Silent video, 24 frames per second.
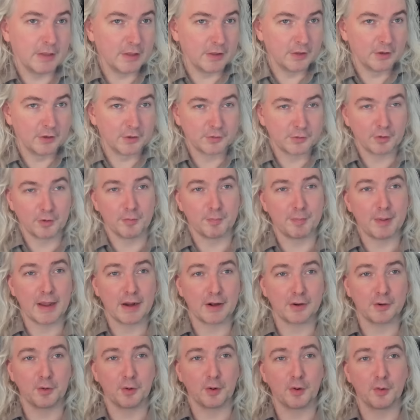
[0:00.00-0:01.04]
in their sort of
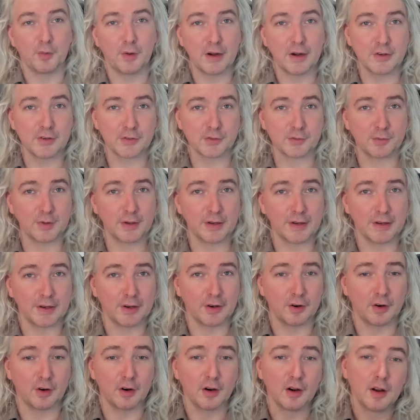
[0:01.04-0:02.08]
backdoor registry
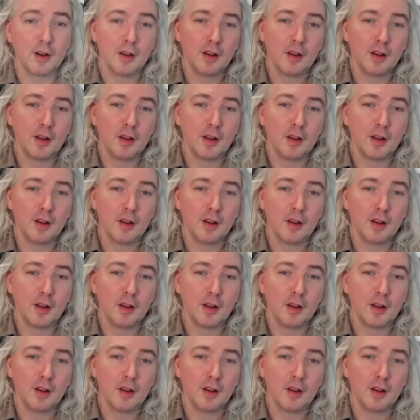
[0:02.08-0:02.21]
here,